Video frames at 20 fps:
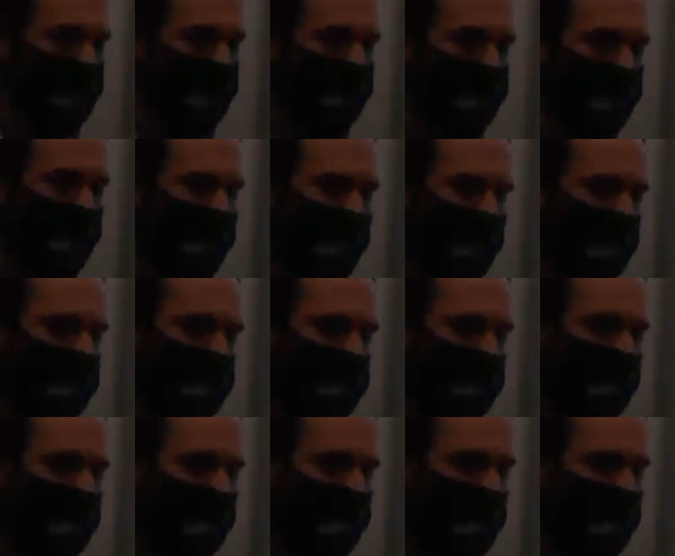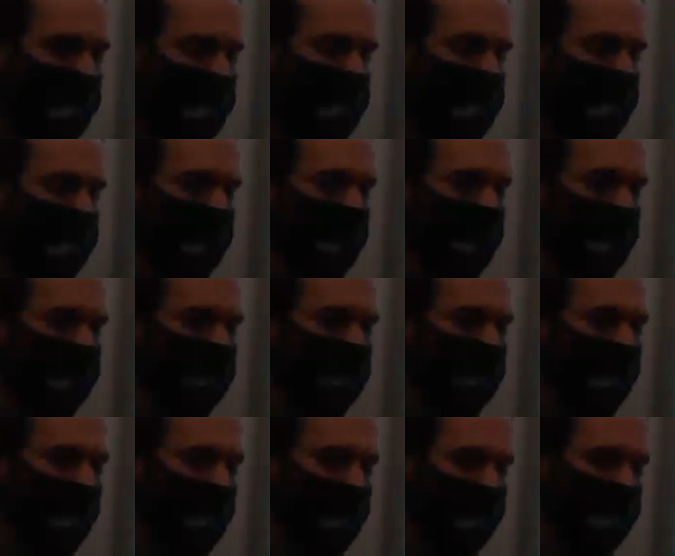Okay. The
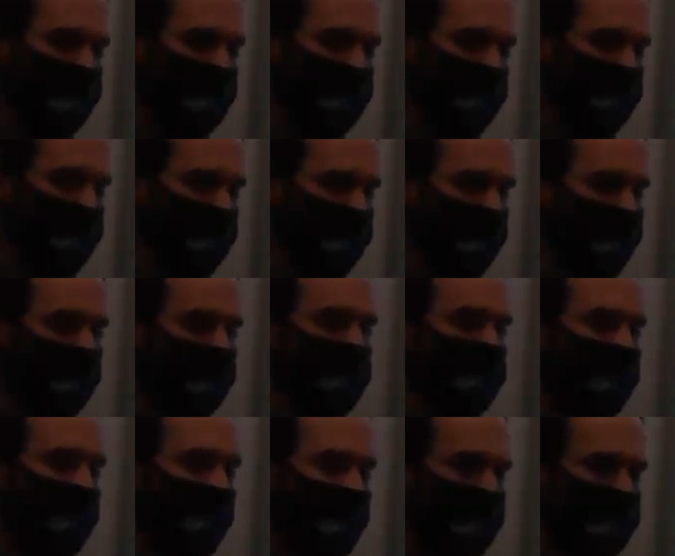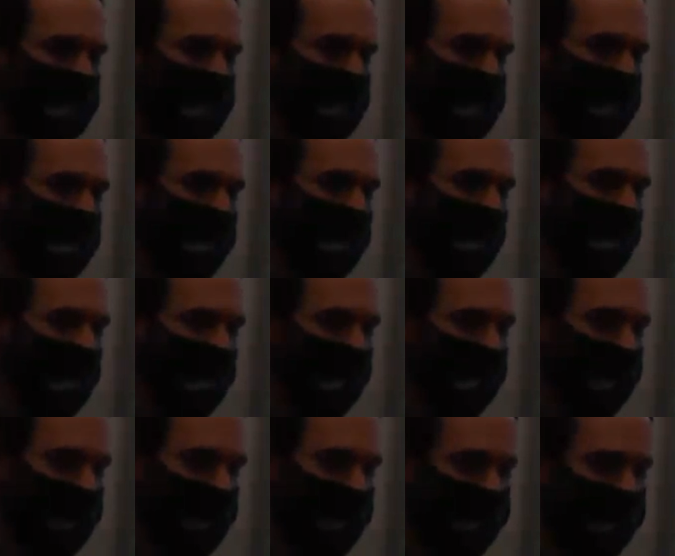monks were taught to be
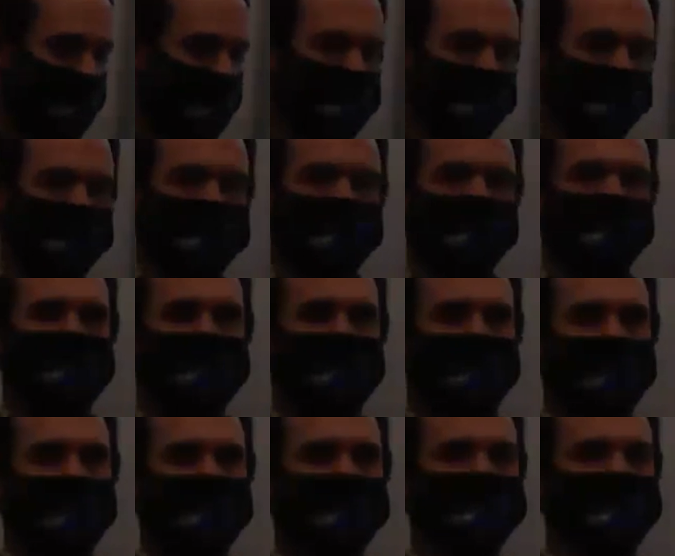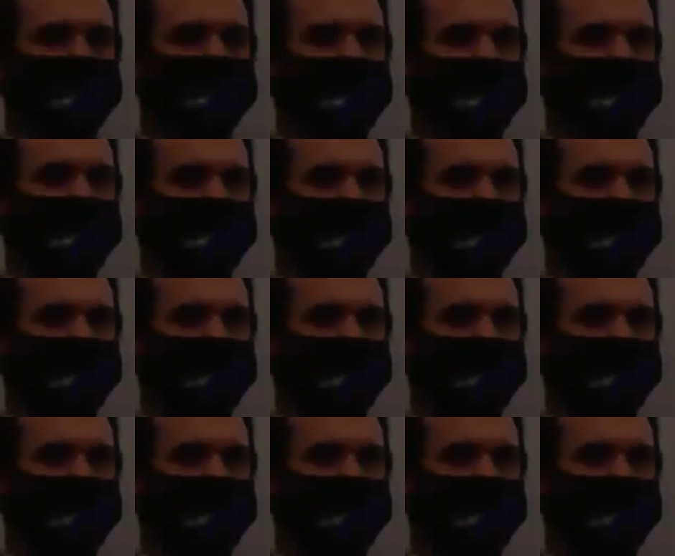humble. Monks are like